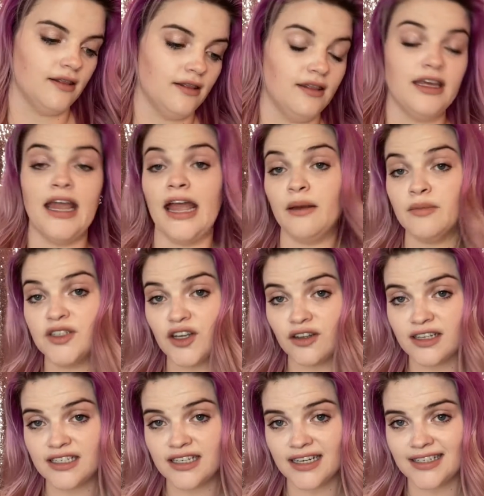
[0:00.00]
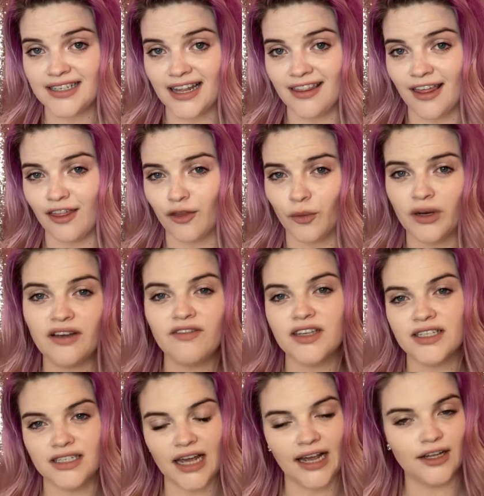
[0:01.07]
The Amazon listing said that 3 of the
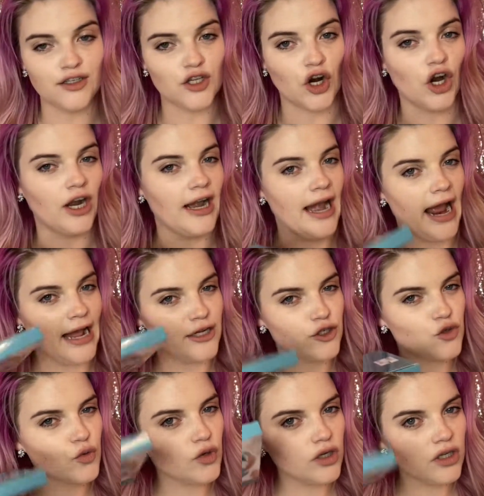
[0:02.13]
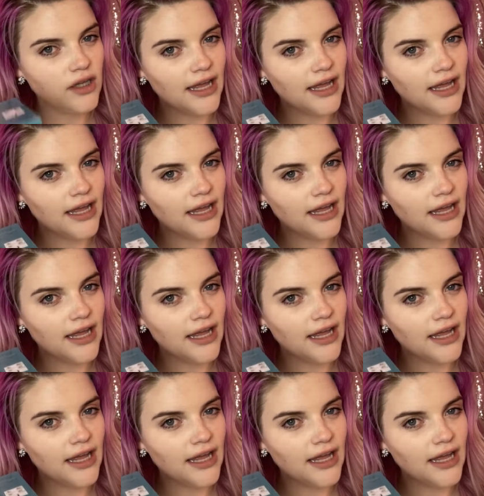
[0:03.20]
styles are natural